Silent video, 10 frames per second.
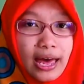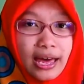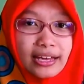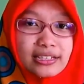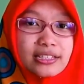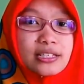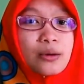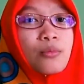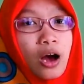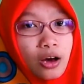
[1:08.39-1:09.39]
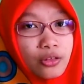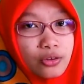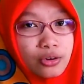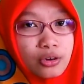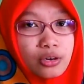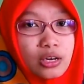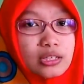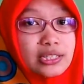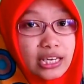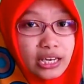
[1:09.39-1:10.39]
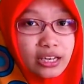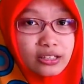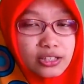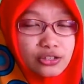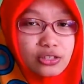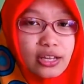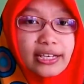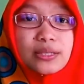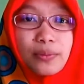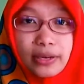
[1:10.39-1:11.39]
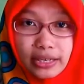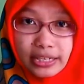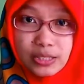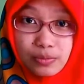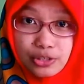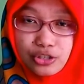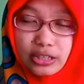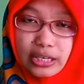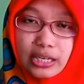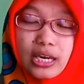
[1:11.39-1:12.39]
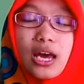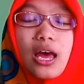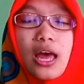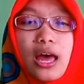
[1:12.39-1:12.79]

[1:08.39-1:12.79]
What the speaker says: And some other skills just like speaking especially,